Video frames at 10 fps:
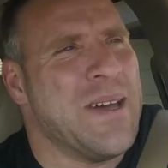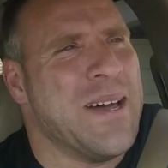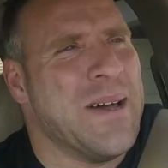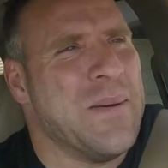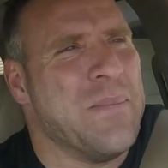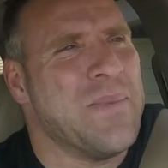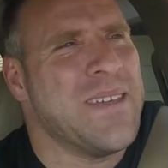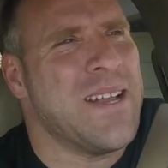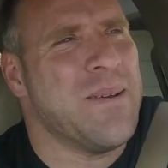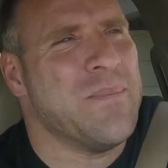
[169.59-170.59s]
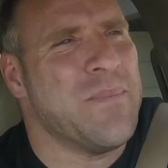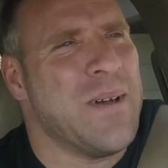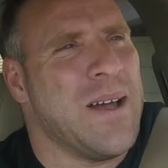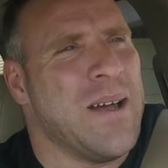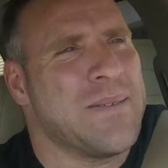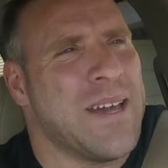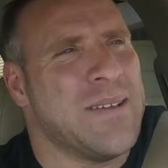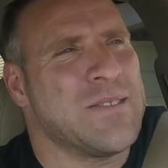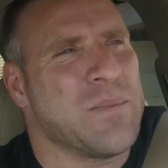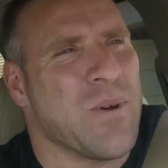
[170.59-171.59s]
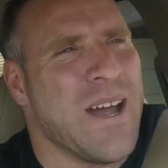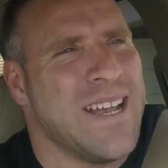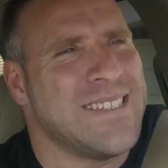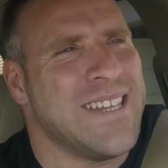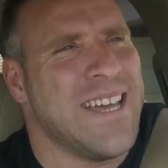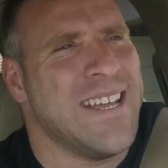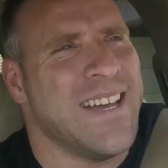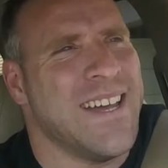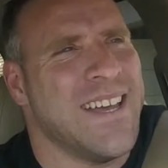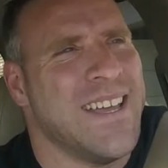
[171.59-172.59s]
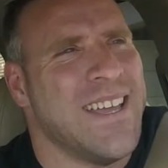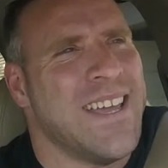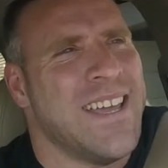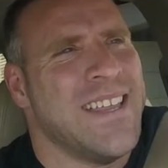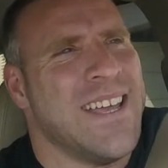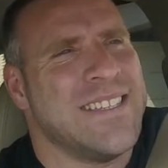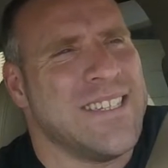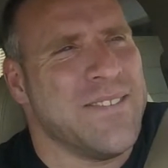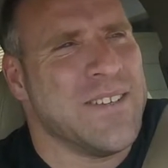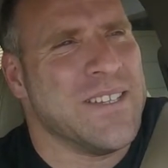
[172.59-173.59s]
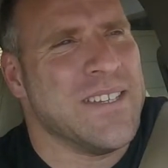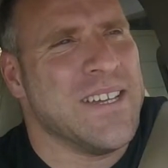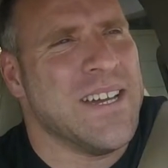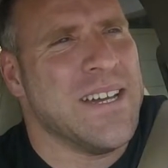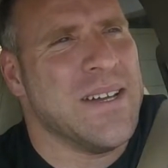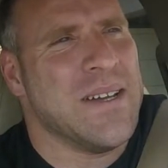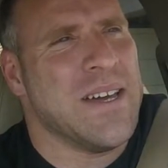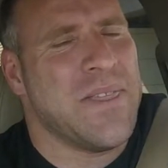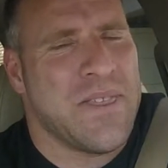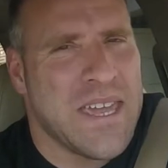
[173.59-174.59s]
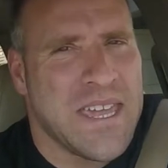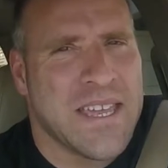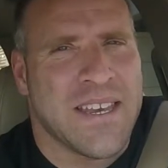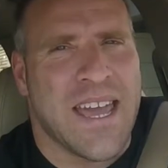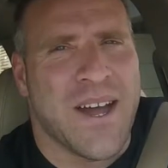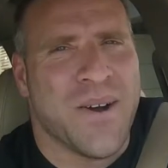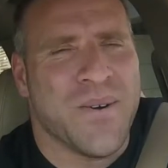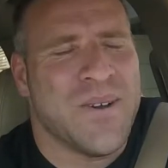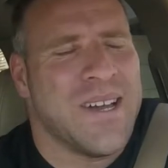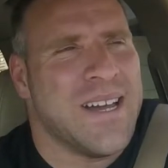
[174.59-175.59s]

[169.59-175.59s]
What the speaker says: I'm kind of surprised that that's even a thing now.